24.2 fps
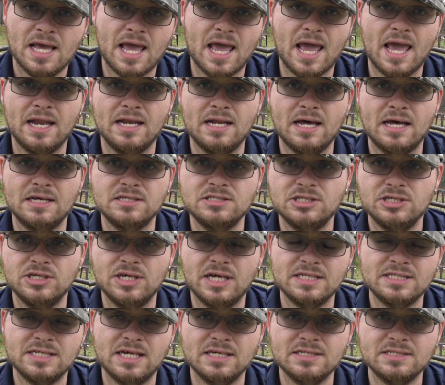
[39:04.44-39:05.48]
and I'll see
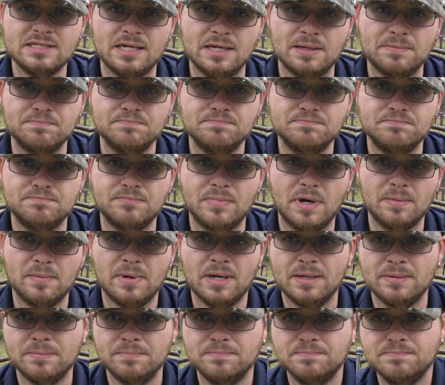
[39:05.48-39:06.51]
you guys next time.
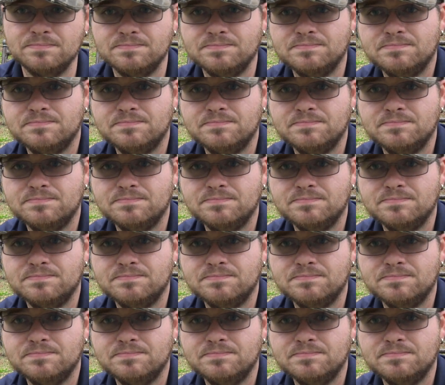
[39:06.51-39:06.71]
Bye-bye.